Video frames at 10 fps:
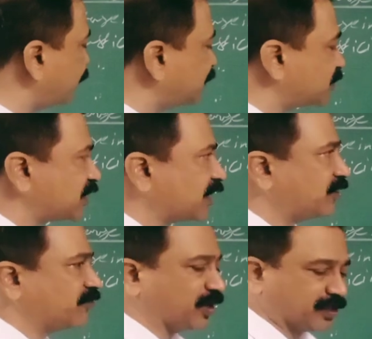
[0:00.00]
the
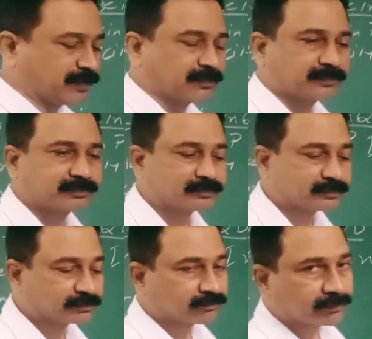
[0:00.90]
second one.
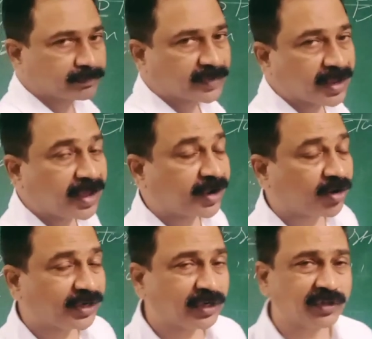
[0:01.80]

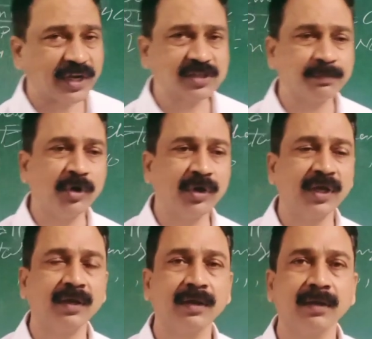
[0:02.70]
According to the
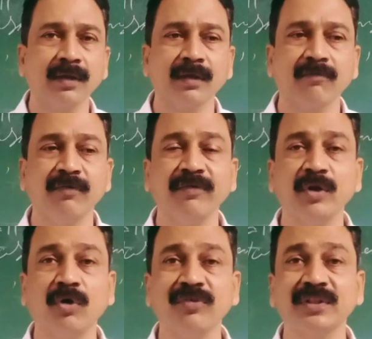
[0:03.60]
textbook, we will
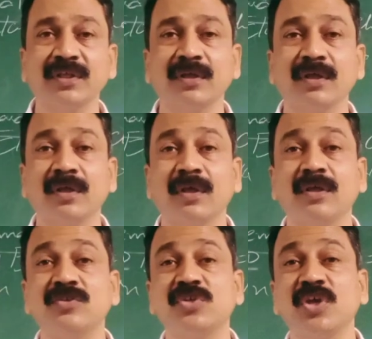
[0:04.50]
go with
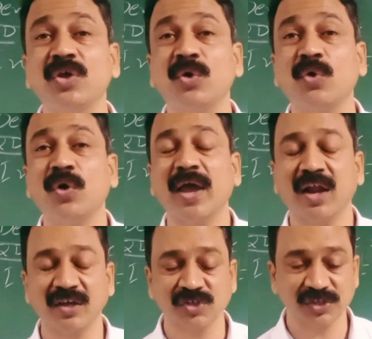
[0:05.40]
zero
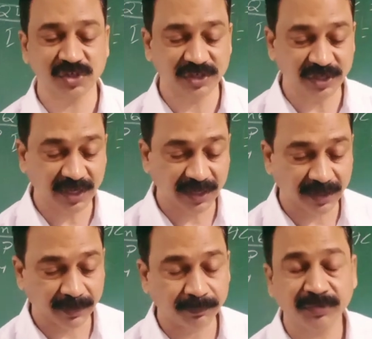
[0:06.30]
elasticity.
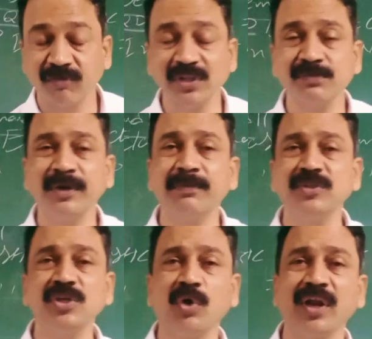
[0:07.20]
What is meant by
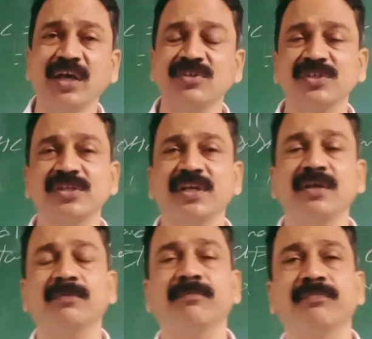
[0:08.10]
zero elasticity?
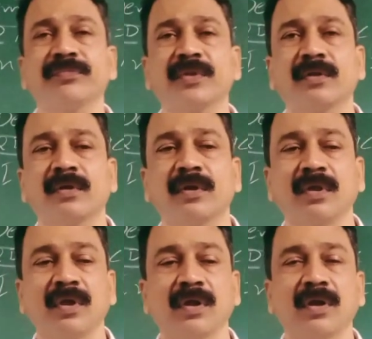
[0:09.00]

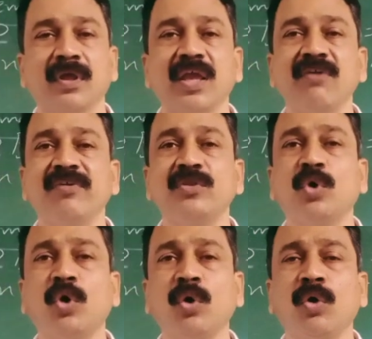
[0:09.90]
Even
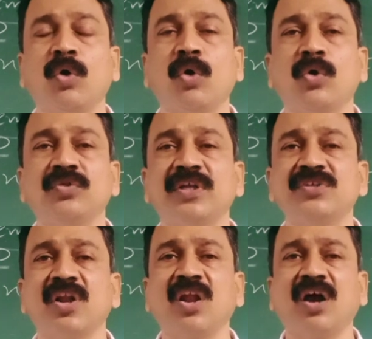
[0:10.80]
though there is a
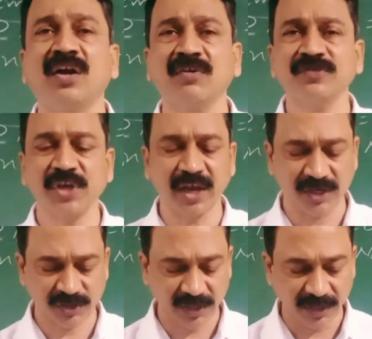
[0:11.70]
lot of
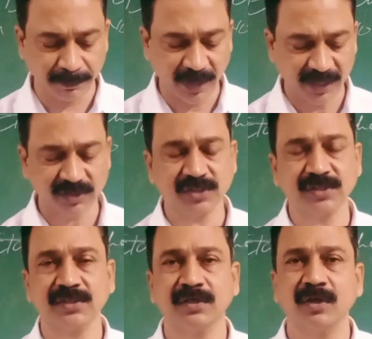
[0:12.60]
change in the price,